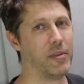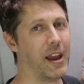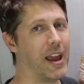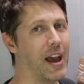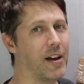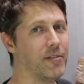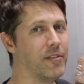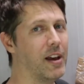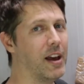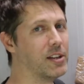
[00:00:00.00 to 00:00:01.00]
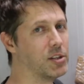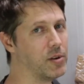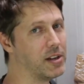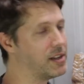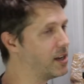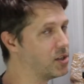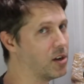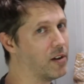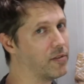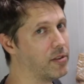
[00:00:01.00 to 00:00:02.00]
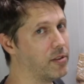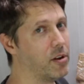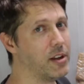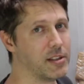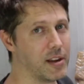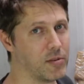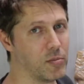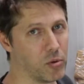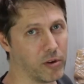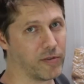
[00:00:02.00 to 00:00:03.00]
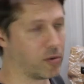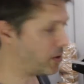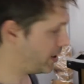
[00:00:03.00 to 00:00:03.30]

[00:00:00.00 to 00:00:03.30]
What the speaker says: they have a string tension of 37.4